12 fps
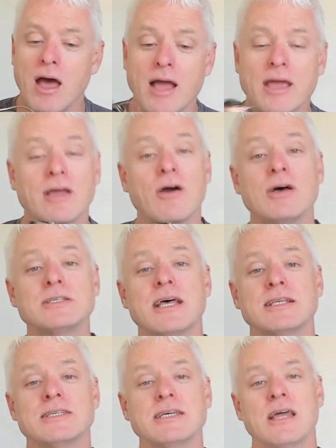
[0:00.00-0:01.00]
Okay guys,
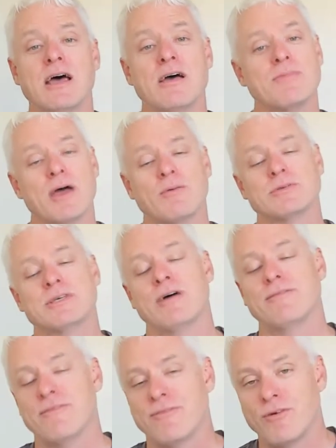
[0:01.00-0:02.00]
that's it. Hope that was
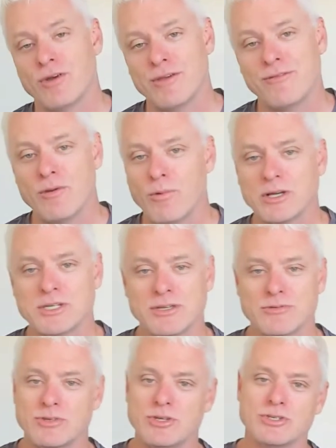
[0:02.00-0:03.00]
helpful for you. If you're watching
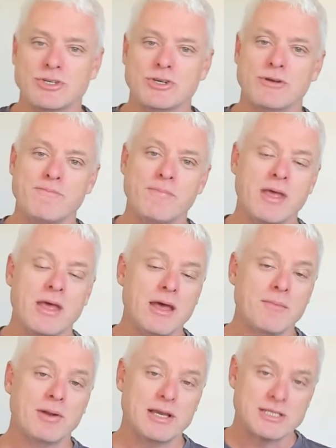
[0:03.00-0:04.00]
this on YouTube,
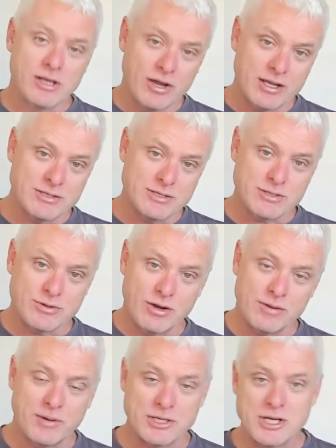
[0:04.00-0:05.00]
please like and subscribe
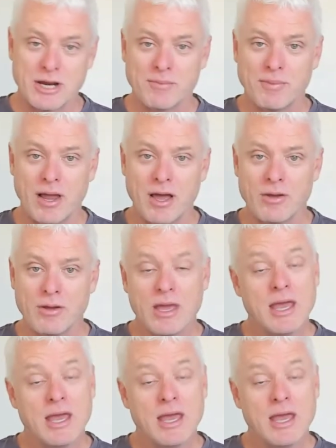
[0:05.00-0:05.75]
to my channel below.